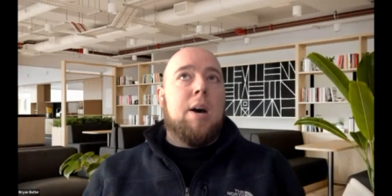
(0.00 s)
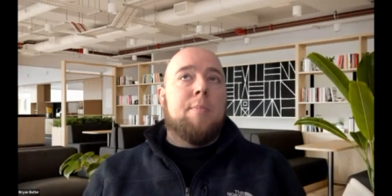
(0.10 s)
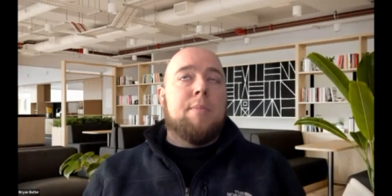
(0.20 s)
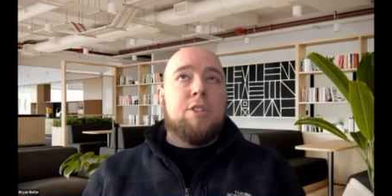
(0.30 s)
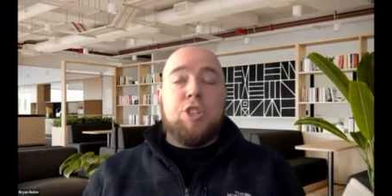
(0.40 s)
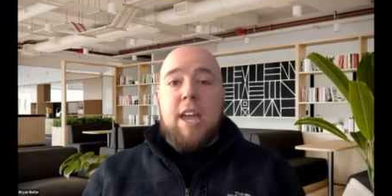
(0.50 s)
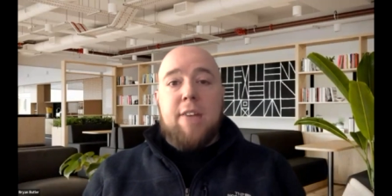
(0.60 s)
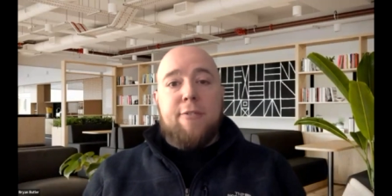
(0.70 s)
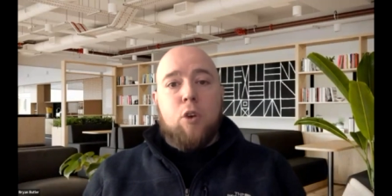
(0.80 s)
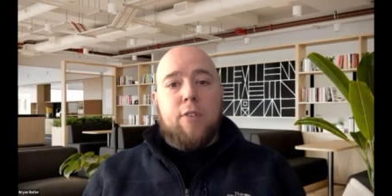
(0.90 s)

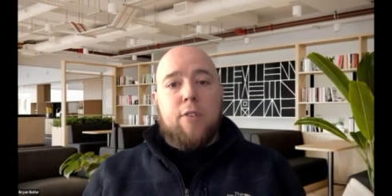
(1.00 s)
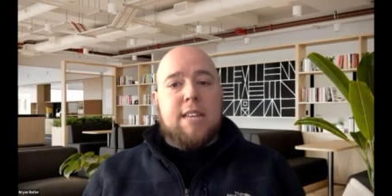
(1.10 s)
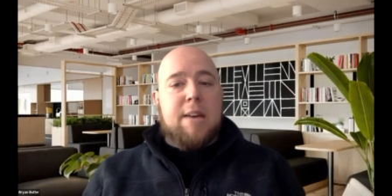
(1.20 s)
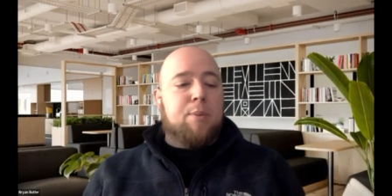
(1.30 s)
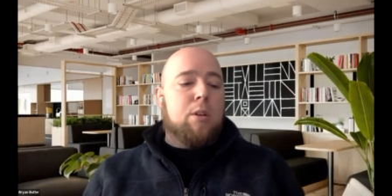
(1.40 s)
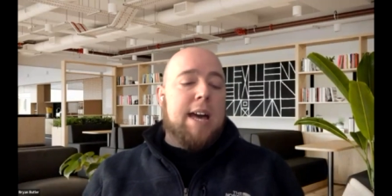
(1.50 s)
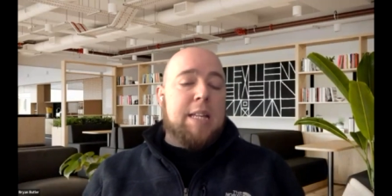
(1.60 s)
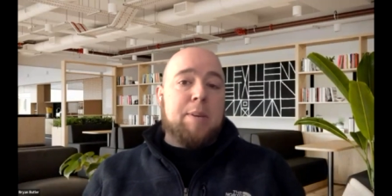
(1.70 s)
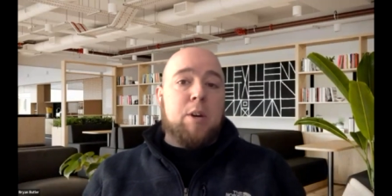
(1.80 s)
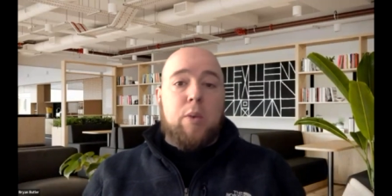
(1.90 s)
GA4, for
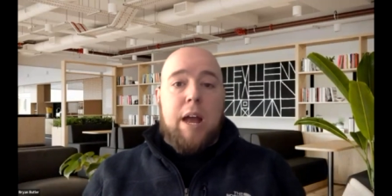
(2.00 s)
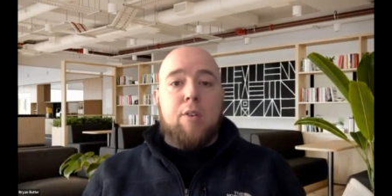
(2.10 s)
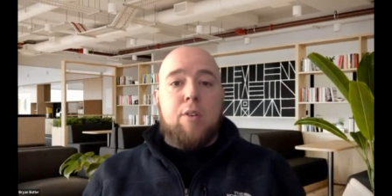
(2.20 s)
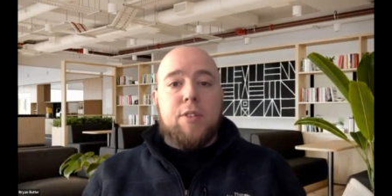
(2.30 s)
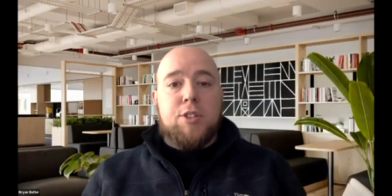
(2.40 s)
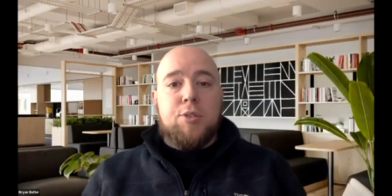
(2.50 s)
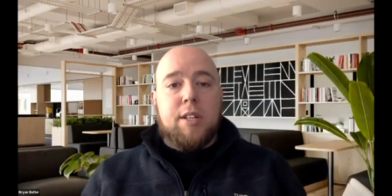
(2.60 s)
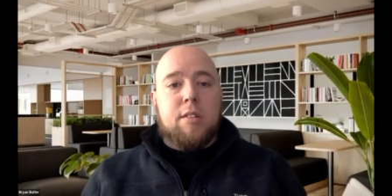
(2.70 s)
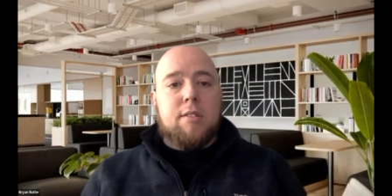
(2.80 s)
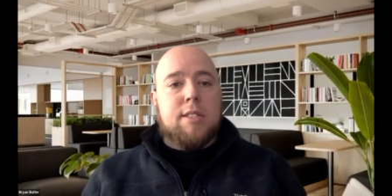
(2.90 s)
example, has been around for
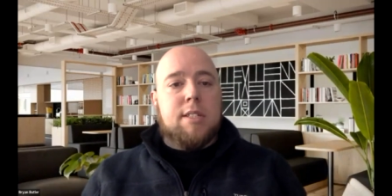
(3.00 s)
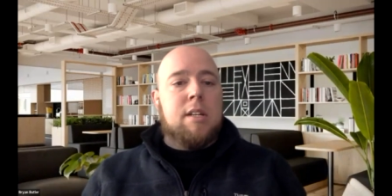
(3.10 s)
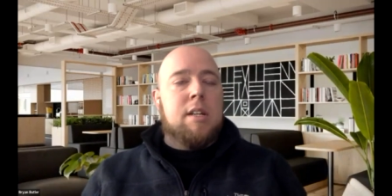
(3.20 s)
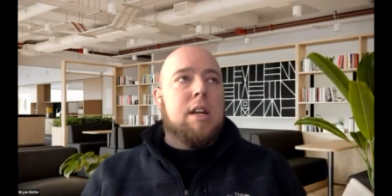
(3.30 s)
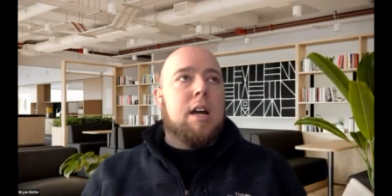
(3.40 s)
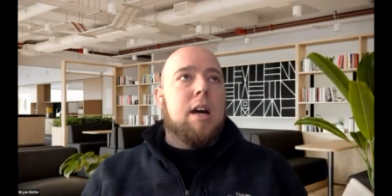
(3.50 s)
2 years,